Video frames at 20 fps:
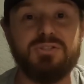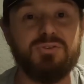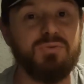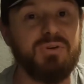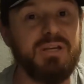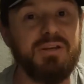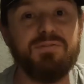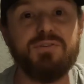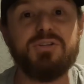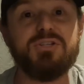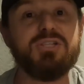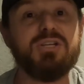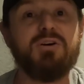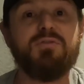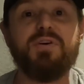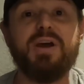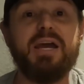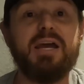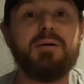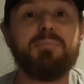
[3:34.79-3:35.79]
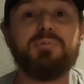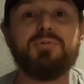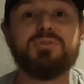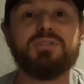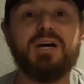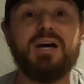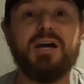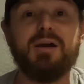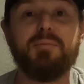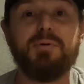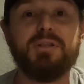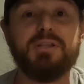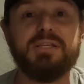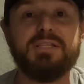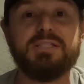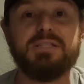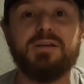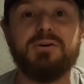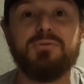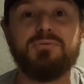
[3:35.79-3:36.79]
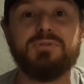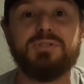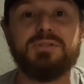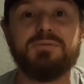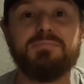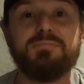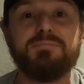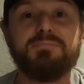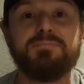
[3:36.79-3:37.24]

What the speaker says: So give yourself ample time on these loads.